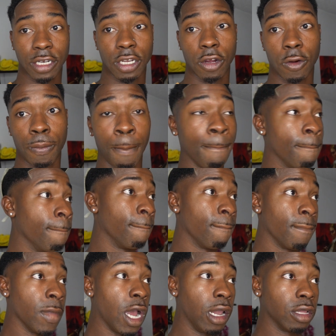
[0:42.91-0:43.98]
So
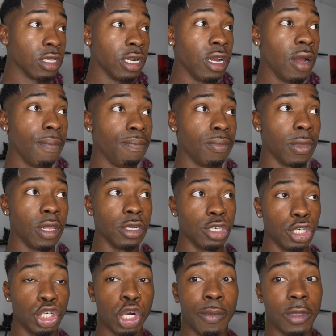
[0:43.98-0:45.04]
I looked it up,
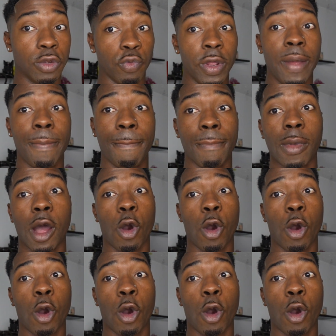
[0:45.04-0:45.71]
showed me the RIPP.